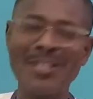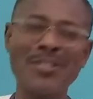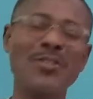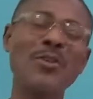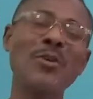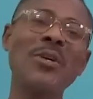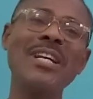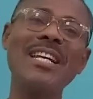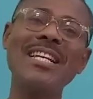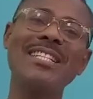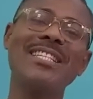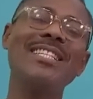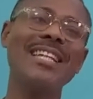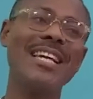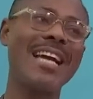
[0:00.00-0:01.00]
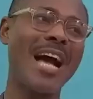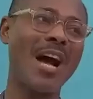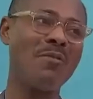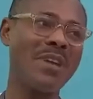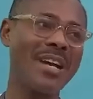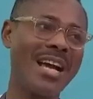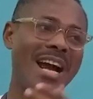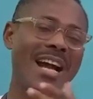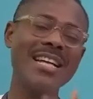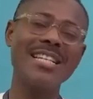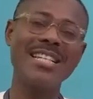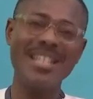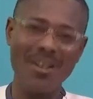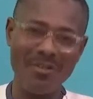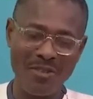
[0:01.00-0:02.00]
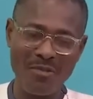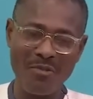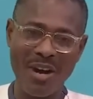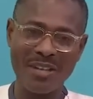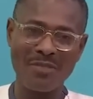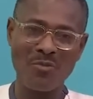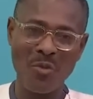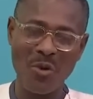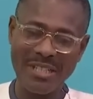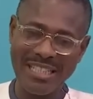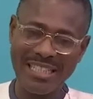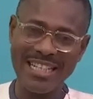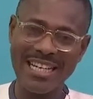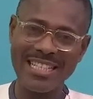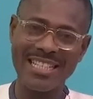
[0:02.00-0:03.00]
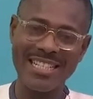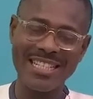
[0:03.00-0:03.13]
So this year, I'm encouraging everyone watching us,